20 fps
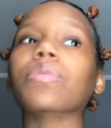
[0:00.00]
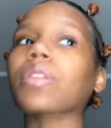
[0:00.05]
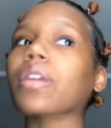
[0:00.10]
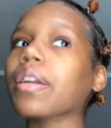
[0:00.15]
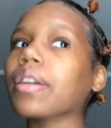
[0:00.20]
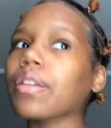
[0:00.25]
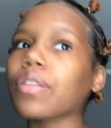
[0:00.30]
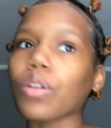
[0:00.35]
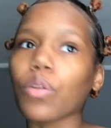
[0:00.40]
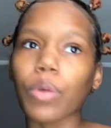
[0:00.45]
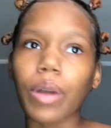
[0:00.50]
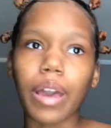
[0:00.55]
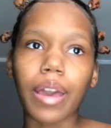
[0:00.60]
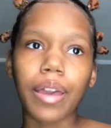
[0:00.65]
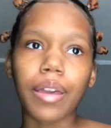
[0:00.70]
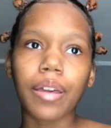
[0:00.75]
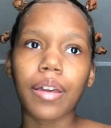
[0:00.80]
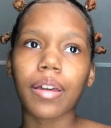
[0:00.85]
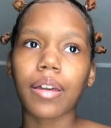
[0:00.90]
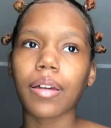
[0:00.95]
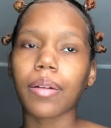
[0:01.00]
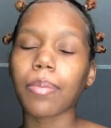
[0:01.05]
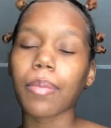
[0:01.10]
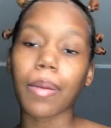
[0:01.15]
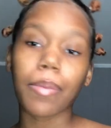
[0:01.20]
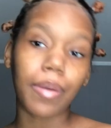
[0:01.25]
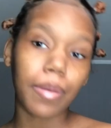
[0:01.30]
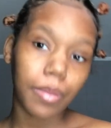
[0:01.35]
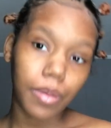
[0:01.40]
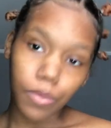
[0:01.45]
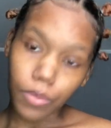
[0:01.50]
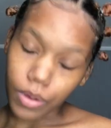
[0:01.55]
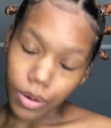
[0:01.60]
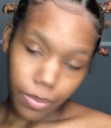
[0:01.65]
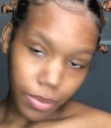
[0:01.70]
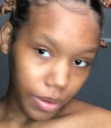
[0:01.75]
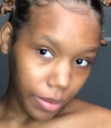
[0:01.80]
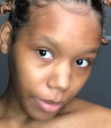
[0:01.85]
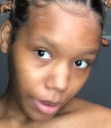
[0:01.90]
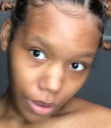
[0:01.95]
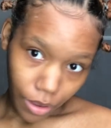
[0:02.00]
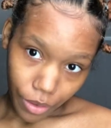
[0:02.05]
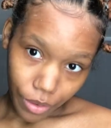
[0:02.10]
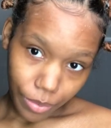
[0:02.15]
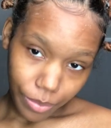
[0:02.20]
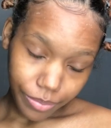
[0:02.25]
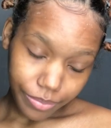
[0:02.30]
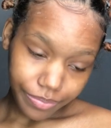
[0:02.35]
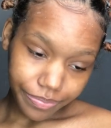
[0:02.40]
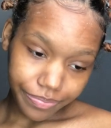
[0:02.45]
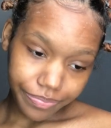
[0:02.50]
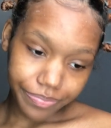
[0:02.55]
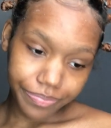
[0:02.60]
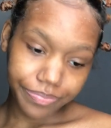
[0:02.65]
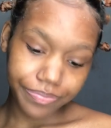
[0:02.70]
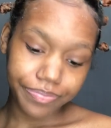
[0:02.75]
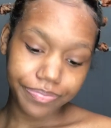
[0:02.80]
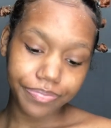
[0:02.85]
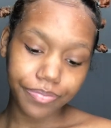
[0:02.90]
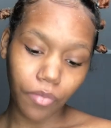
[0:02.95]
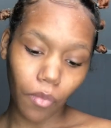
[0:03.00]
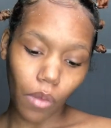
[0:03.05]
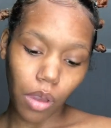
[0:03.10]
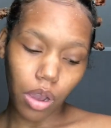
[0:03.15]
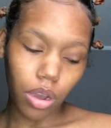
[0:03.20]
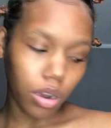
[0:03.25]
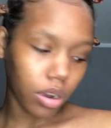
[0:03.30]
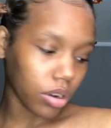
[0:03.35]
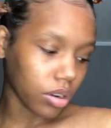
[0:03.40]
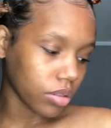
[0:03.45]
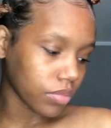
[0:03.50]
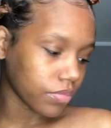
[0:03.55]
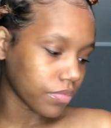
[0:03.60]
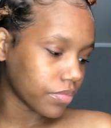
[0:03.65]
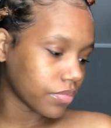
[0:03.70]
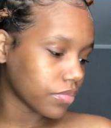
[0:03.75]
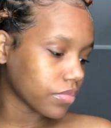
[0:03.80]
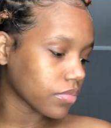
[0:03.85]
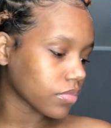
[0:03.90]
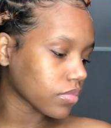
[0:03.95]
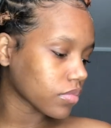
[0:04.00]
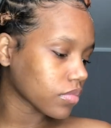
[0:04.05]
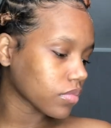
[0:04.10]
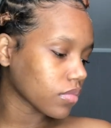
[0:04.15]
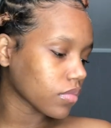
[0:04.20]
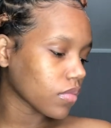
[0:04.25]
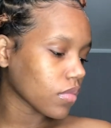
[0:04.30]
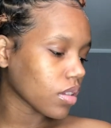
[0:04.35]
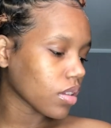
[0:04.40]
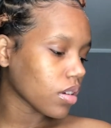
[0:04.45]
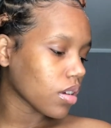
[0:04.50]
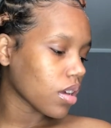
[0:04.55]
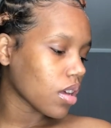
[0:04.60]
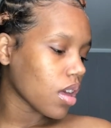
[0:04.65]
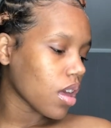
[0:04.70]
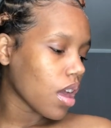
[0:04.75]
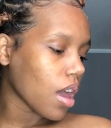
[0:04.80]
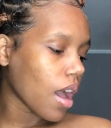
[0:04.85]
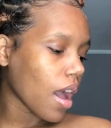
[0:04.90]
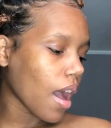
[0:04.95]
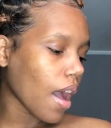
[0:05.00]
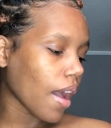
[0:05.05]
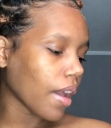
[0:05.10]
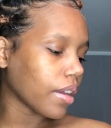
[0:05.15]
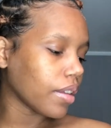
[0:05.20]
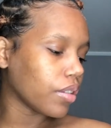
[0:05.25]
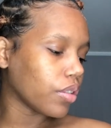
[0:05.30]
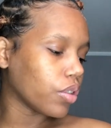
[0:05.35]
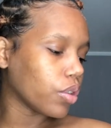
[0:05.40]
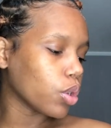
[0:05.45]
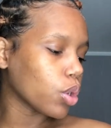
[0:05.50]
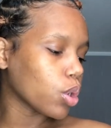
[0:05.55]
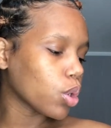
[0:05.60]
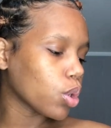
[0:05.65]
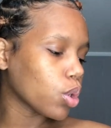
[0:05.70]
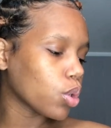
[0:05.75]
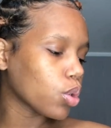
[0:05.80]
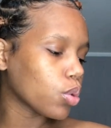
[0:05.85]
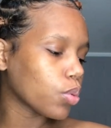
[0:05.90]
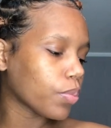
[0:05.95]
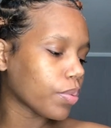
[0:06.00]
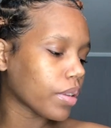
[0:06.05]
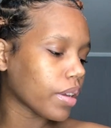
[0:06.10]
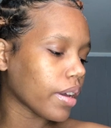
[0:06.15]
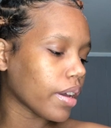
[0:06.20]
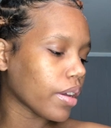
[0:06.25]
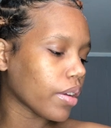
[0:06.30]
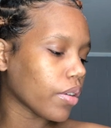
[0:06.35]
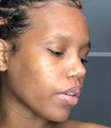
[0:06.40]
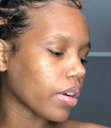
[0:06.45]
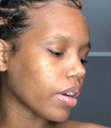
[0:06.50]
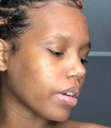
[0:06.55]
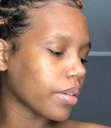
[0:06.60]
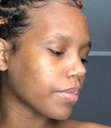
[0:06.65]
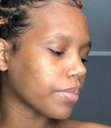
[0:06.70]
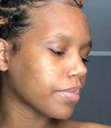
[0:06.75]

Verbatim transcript: either way, my baby would have been good. Um I do plan on